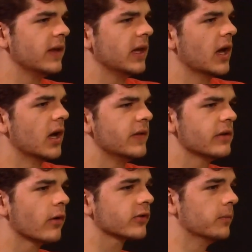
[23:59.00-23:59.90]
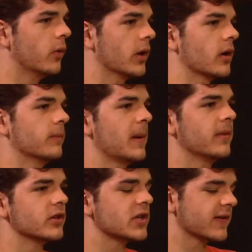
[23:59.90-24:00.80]
the arroz con pollo, maybe
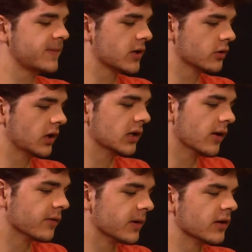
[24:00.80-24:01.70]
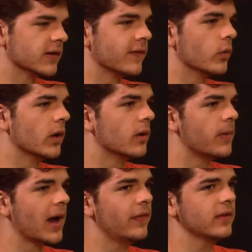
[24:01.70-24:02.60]
the chef special at Amigos, if you will.
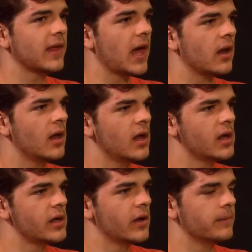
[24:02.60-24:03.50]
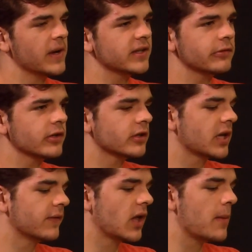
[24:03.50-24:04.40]
But I think that Mexican restaurants
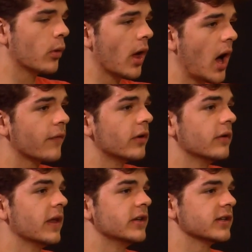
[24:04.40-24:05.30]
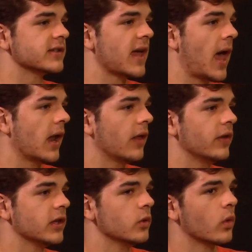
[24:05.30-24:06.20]
have a lot more to offer than just that. And I
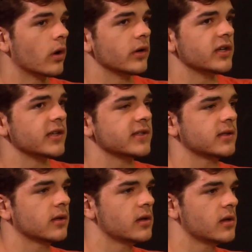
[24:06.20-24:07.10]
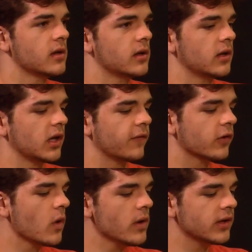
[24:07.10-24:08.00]
think you are if you're
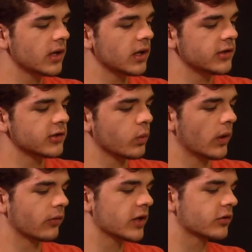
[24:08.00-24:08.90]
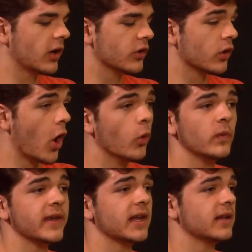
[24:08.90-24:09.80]
going to just one restaurant, you're
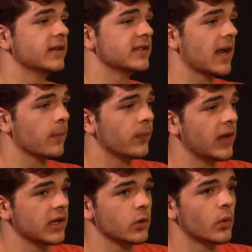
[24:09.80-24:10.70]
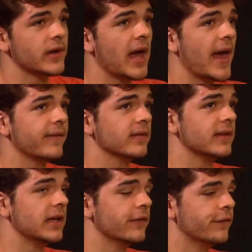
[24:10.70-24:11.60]
only getting the same thing. You are not having
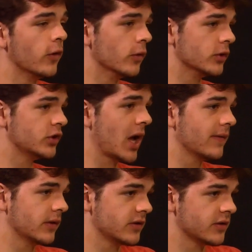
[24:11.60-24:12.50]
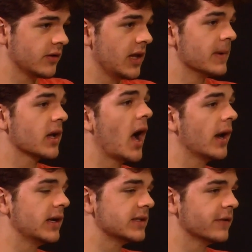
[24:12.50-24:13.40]
the full Chava's, the
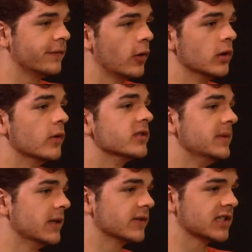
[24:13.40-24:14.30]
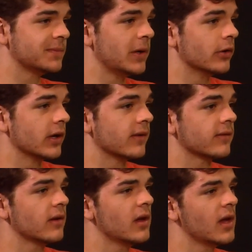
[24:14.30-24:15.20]
Makati's, the full Los Amigos
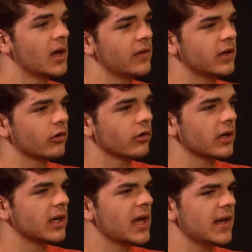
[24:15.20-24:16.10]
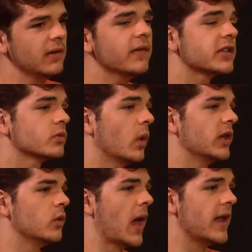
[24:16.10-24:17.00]
experience. I think you really, even if this is what
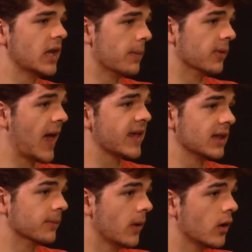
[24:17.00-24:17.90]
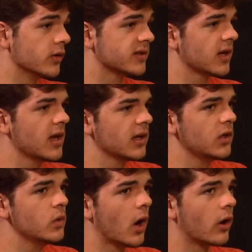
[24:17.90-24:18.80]
you end up liking the most,
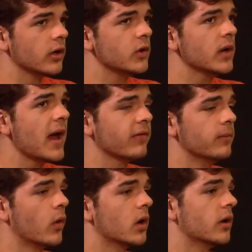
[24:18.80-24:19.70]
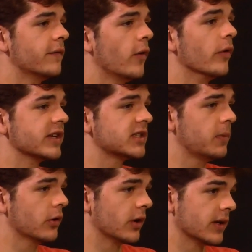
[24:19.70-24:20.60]
you can have the more full
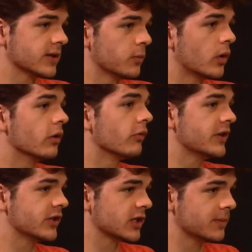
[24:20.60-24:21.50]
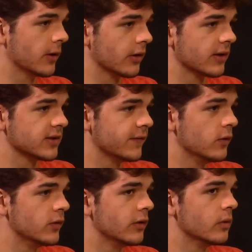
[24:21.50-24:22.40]
experience, more enriched experience if
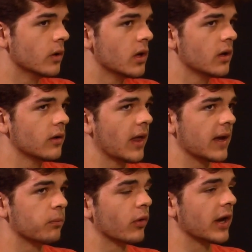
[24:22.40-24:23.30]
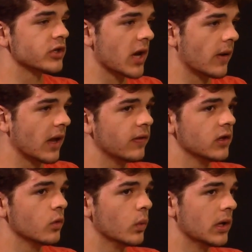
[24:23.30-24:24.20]
you do like branch out. And I
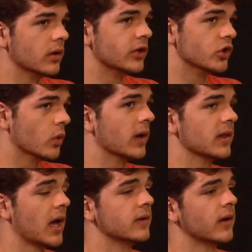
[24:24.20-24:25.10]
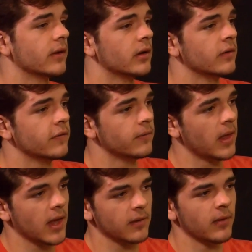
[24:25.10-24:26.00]
think you will enjoy a lot of other
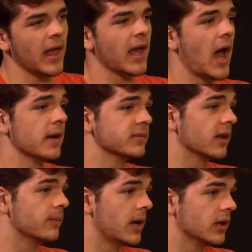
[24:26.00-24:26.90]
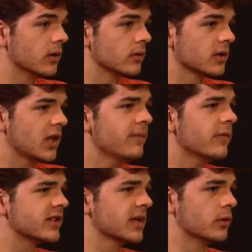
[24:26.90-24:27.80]
like items on the menu. A lot of them
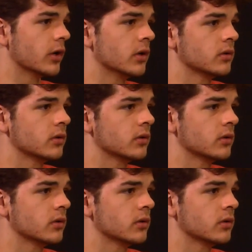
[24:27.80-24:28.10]
are similar.